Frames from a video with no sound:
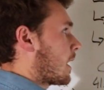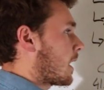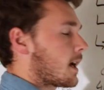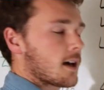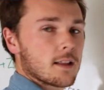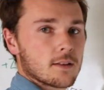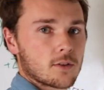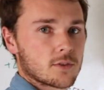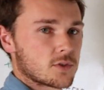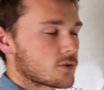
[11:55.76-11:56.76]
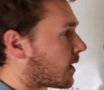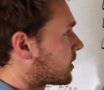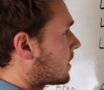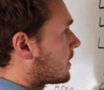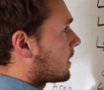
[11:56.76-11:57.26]
the
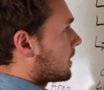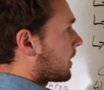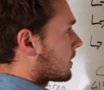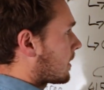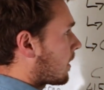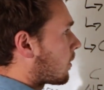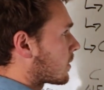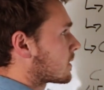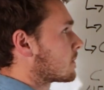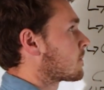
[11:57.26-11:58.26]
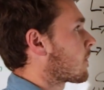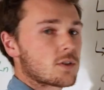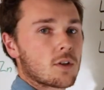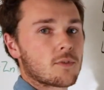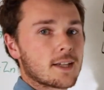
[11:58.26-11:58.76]
concentration in the youngest and oldest. And
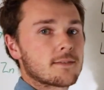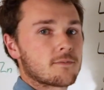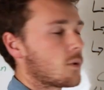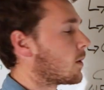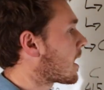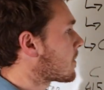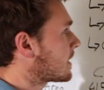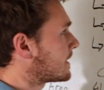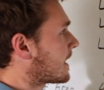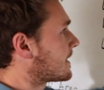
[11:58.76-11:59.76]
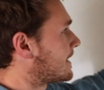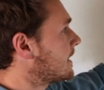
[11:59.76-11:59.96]
so the reason for that is that